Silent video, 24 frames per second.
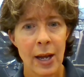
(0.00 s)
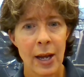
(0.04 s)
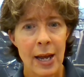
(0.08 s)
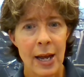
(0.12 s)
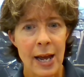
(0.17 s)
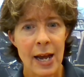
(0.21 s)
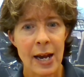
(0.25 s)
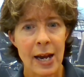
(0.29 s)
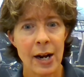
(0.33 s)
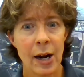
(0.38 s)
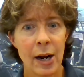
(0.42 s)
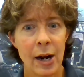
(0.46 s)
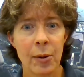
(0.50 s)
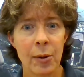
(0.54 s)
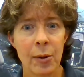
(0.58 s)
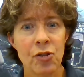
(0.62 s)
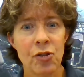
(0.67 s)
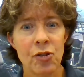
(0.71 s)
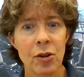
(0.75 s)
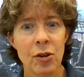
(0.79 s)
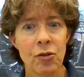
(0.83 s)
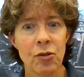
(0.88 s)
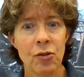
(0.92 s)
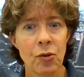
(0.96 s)
And I want
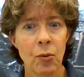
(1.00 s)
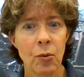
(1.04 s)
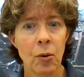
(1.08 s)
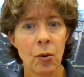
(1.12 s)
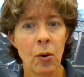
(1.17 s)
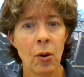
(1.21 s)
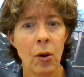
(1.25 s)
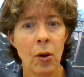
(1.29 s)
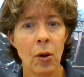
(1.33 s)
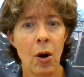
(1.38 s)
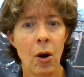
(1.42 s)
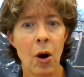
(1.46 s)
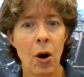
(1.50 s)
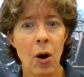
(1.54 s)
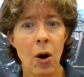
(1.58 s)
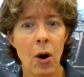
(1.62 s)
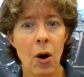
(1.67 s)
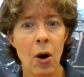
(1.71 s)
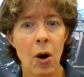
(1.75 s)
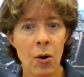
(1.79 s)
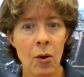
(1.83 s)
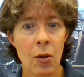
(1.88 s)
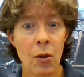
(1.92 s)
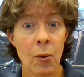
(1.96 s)
you to scroll
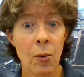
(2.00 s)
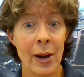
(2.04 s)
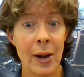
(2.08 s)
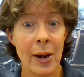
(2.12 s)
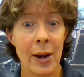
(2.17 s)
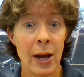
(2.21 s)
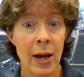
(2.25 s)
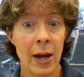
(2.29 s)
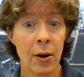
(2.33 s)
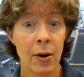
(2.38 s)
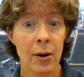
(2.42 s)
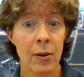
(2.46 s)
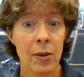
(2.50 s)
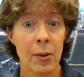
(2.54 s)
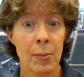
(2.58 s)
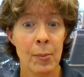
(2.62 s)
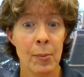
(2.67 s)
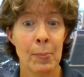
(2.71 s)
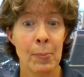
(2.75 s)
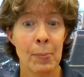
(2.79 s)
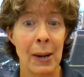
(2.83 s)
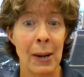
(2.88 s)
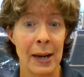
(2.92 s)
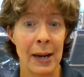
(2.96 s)
all the way down to the
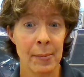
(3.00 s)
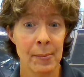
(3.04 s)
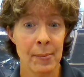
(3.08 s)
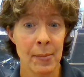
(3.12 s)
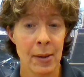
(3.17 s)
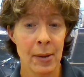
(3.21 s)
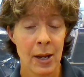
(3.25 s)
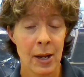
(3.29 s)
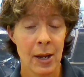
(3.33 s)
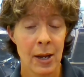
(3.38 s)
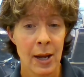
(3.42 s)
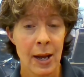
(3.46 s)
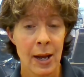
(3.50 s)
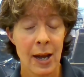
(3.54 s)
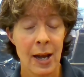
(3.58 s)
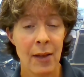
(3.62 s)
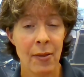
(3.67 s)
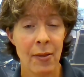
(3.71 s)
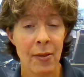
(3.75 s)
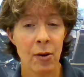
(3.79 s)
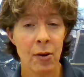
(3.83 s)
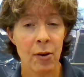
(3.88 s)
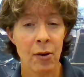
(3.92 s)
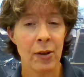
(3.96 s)
bottom, and
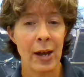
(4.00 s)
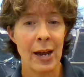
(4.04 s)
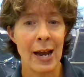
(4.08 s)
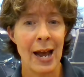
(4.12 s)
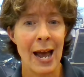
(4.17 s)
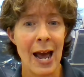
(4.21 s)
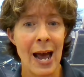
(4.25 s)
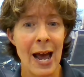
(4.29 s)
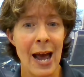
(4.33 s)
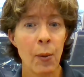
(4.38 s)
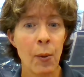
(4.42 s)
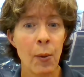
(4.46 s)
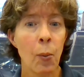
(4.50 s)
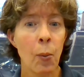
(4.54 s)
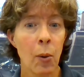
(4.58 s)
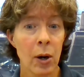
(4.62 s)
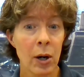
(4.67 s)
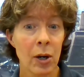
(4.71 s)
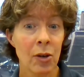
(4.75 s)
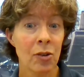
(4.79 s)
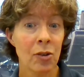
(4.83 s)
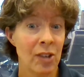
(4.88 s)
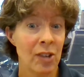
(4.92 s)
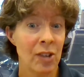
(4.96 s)
there's a how it
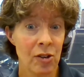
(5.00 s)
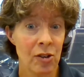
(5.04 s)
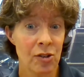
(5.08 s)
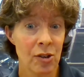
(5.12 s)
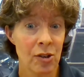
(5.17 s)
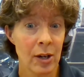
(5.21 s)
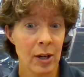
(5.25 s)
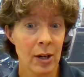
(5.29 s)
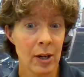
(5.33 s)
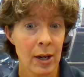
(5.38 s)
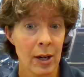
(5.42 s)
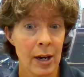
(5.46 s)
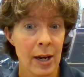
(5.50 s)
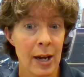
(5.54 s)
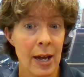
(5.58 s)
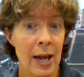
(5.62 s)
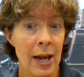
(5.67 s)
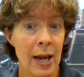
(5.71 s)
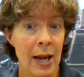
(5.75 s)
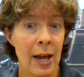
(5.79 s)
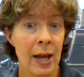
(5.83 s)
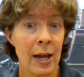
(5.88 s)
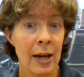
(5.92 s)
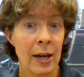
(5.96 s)
works section,
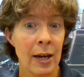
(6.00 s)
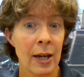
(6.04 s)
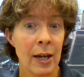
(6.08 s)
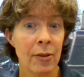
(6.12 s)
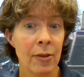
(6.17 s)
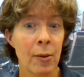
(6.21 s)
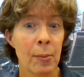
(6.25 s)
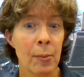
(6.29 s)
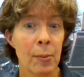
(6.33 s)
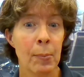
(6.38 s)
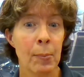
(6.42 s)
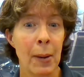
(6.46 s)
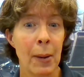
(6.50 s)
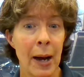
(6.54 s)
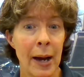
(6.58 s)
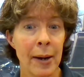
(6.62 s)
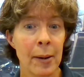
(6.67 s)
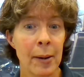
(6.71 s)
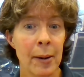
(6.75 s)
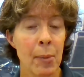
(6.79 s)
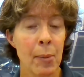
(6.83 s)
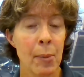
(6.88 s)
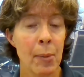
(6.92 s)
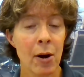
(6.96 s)
and at the
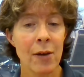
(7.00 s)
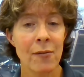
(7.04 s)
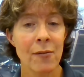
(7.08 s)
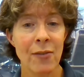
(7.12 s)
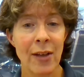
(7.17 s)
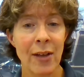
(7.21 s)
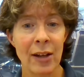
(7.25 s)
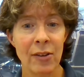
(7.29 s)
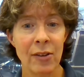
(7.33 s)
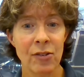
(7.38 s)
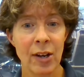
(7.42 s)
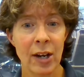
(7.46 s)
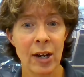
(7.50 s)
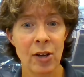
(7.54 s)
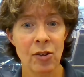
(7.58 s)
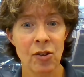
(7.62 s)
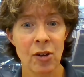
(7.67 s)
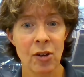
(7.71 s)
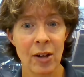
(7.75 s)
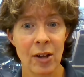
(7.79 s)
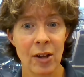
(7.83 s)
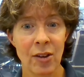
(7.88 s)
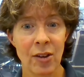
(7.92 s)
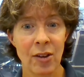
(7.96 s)
bottom part of that
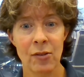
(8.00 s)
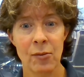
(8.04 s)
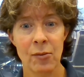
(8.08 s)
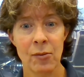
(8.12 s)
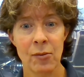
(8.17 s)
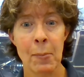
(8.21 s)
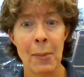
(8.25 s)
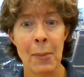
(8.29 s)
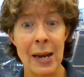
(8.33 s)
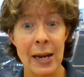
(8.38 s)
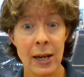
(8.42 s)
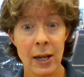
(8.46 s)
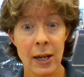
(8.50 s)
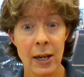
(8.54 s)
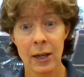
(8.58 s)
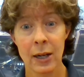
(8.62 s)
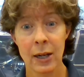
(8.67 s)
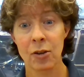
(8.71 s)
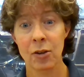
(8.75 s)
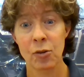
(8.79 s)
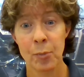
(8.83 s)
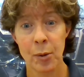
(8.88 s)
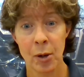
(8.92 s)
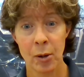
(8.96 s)
section it says make it an
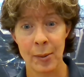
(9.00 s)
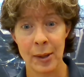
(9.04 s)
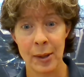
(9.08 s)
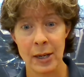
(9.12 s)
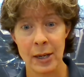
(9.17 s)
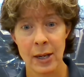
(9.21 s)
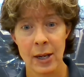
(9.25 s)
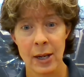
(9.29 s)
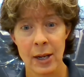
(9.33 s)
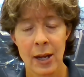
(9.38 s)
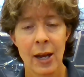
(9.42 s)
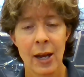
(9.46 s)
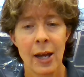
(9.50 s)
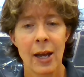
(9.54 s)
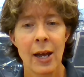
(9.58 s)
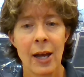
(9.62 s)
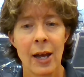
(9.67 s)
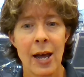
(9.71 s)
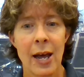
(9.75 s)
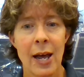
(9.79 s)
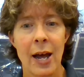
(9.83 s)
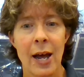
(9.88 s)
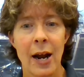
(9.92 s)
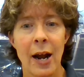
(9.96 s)
experiment,
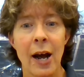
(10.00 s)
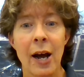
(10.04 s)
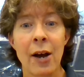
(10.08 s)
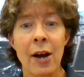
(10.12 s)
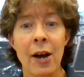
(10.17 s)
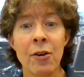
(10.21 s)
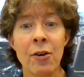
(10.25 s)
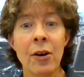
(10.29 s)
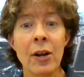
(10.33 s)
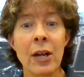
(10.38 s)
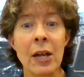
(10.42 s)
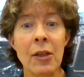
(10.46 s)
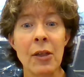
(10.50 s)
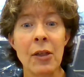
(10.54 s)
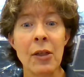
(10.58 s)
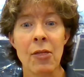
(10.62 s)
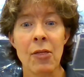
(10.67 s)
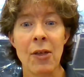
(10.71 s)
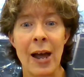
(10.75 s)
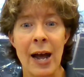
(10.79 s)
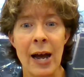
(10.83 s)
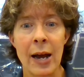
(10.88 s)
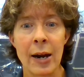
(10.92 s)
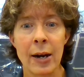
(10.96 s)
and underneath
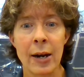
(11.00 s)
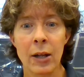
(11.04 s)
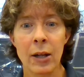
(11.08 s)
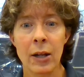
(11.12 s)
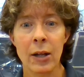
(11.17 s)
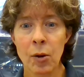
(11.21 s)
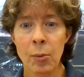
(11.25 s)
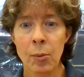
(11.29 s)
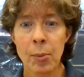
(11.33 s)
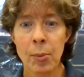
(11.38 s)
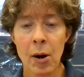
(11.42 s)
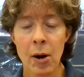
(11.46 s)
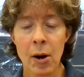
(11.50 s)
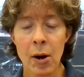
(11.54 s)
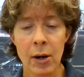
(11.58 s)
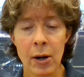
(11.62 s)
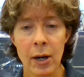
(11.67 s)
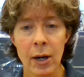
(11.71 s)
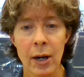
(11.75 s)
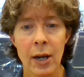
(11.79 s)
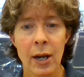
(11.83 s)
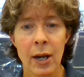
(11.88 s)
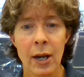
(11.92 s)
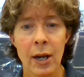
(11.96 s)
that little
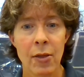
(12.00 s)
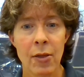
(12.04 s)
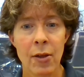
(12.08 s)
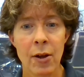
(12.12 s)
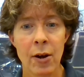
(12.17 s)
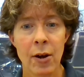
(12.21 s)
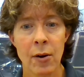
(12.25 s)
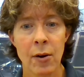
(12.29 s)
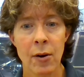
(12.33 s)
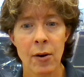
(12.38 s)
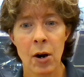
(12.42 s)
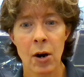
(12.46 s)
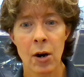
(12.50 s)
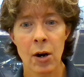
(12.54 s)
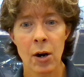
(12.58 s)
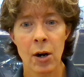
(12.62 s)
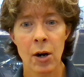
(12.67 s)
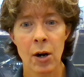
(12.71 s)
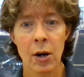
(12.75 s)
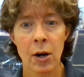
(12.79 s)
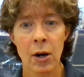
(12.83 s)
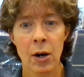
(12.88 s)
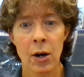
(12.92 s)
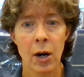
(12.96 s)
part there
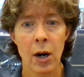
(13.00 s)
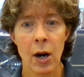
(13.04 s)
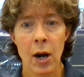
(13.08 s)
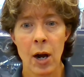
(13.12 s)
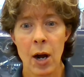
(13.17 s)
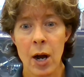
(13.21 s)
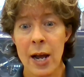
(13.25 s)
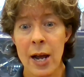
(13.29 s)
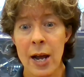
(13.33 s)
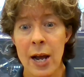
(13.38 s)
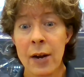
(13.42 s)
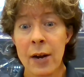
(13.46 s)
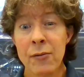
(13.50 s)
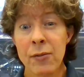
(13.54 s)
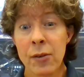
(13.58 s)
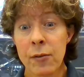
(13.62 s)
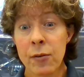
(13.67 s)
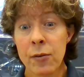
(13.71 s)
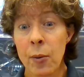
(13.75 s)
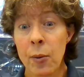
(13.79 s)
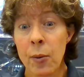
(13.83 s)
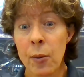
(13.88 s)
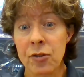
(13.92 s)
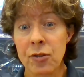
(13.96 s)
are a handful of
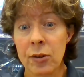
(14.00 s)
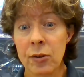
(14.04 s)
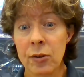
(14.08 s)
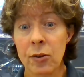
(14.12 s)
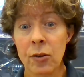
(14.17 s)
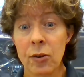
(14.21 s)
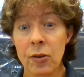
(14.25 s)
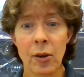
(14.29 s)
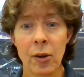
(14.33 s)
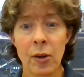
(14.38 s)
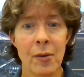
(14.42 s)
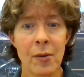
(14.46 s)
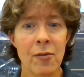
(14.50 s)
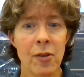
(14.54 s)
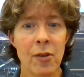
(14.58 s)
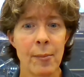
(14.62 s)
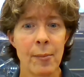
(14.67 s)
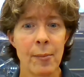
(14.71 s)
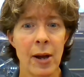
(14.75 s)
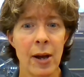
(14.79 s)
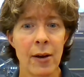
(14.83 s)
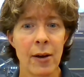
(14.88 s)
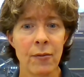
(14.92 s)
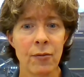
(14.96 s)
questions. Some of them
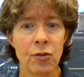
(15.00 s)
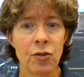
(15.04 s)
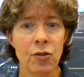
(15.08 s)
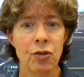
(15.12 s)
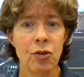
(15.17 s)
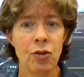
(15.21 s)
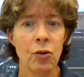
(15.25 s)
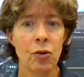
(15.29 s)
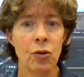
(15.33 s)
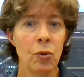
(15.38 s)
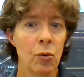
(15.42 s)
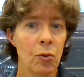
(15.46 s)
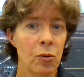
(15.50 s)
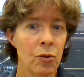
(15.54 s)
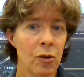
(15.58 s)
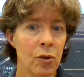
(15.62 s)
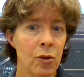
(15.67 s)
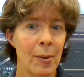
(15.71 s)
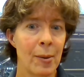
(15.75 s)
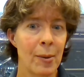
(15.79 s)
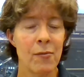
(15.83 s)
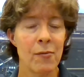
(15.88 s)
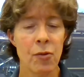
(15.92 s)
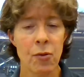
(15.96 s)
have 2, some
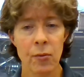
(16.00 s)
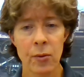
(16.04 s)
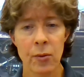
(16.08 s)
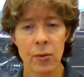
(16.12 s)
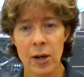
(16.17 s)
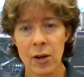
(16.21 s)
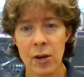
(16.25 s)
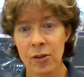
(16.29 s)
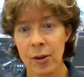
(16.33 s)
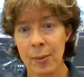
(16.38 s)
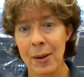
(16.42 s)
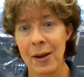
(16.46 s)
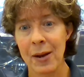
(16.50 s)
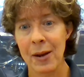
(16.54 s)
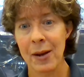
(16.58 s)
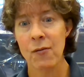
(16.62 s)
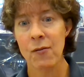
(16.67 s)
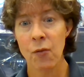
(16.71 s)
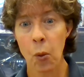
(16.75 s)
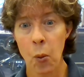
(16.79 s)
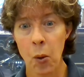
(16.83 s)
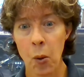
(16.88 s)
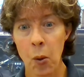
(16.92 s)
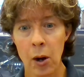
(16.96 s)
have 3, some have
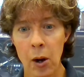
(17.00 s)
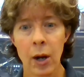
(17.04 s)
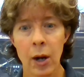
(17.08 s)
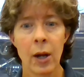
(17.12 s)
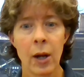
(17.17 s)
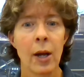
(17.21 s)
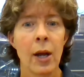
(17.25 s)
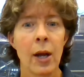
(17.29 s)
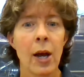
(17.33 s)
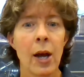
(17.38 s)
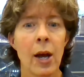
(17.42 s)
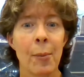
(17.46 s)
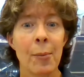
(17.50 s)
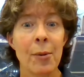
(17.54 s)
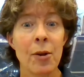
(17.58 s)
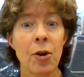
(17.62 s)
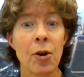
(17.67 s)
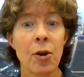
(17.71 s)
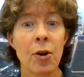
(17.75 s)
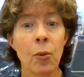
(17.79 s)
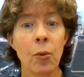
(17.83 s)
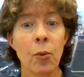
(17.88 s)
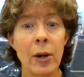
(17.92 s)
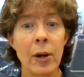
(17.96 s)
4.
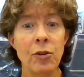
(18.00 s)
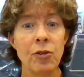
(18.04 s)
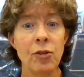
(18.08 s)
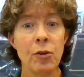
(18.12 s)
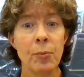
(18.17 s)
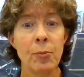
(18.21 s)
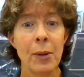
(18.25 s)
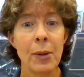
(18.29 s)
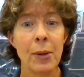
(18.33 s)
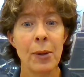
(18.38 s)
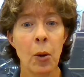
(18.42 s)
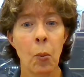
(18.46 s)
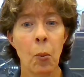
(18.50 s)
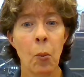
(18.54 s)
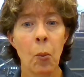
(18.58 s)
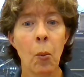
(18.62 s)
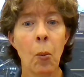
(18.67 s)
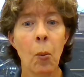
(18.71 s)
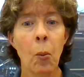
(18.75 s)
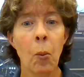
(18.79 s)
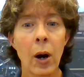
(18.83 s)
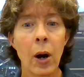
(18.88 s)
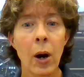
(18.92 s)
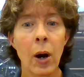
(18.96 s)
You're going to pick
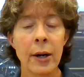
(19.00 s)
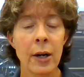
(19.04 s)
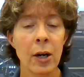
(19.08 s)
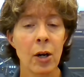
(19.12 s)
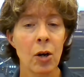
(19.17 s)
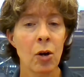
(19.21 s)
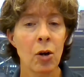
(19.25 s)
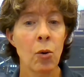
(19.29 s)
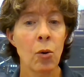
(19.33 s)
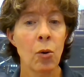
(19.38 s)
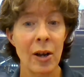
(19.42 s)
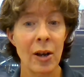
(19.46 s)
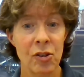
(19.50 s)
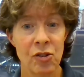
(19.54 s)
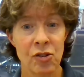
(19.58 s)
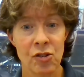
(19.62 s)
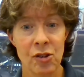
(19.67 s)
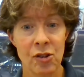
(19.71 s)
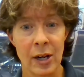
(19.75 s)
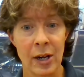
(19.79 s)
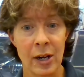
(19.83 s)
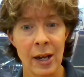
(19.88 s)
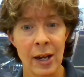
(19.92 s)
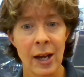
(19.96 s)
one
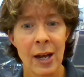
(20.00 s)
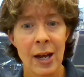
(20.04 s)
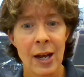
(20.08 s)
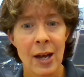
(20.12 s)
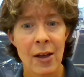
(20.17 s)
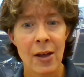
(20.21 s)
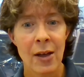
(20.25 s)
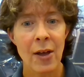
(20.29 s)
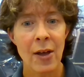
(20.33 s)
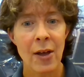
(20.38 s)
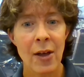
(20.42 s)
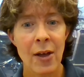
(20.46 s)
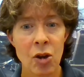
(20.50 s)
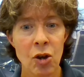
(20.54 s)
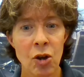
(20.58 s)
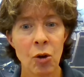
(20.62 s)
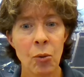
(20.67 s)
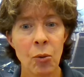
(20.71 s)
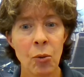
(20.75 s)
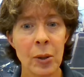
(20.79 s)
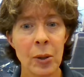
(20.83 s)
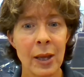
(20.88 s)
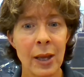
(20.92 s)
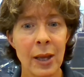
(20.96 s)
question that you
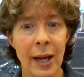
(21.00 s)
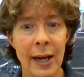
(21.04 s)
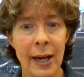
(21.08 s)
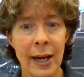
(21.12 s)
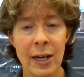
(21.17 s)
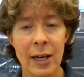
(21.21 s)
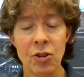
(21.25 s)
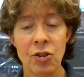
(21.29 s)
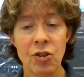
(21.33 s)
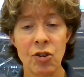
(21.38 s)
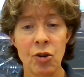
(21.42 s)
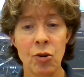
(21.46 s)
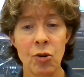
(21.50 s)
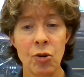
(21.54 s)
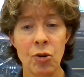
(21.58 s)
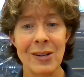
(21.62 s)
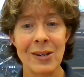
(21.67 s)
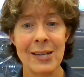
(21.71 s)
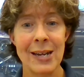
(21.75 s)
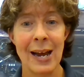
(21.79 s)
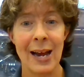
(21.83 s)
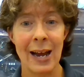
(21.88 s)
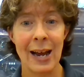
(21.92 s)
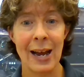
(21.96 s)
would like to
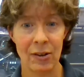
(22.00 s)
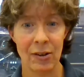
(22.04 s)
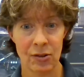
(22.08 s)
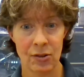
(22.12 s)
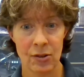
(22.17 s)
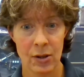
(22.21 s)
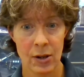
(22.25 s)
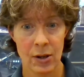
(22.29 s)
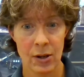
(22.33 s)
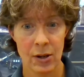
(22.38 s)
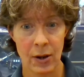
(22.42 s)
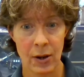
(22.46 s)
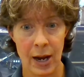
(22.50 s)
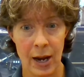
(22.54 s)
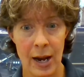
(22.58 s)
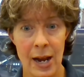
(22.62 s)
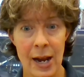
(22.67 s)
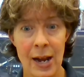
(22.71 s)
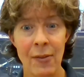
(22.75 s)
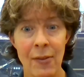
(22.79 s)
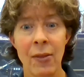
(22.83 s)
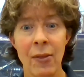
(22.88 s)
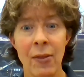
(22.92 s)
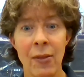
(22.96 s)
test,
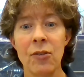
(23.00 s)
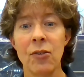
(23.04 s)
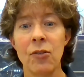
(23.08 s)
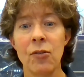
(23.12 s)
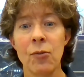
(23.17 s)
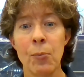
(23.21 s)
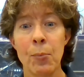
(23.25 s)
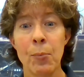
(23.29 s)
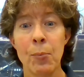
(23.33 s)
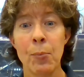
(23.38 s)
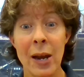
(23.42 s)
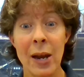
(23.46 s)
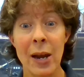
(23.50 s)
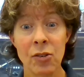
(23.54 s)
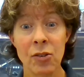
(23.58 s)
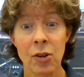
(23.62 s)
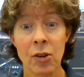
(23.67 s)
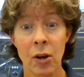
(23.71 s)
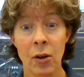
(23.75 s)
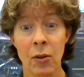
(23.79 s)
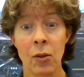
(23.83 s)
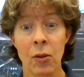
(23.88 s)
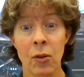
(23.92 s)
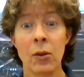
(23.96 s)
and this is based
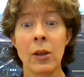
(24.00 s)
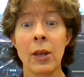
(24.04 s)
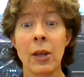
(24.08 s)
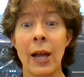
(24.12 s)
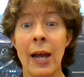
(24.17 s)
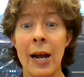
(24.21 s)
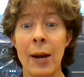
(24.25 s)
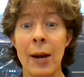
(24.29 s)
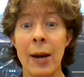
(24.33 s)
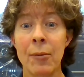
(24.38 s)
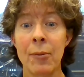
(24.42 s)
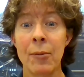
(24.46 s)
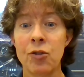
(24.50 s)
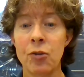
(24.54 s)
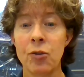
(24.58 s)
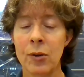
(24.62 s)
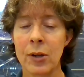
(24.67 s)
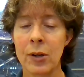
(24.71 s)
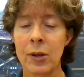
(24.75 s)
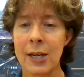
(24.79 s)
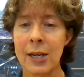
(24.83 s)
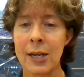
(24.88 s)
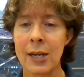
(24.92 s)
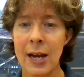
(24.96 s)
on the lab that you
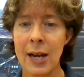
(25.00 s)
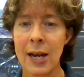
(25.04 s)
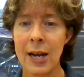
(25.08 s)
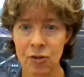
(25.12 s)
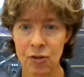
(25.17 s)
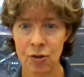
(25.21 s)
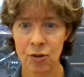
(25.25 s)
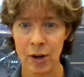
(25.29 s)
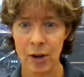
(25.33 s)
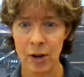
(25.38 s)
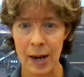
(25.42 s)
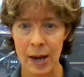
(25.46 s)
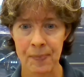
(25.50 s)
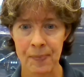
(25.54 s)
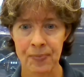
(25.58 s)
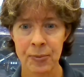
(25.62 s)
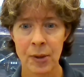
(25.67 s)
did yesterday.